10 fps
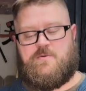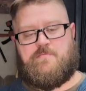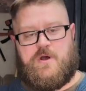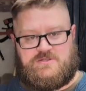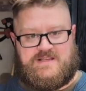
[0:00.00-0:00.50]

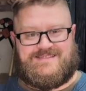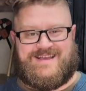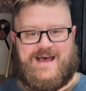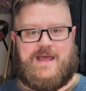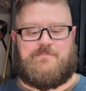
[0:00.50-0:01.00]
Most of the
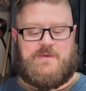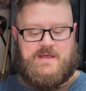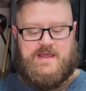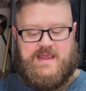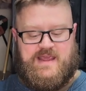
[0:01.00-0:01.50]
time,
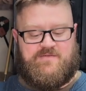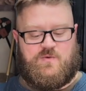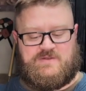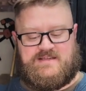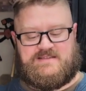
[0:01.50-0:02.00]

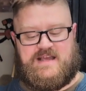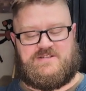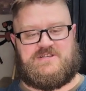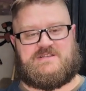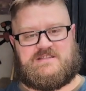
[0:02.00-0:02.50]
even with these edges,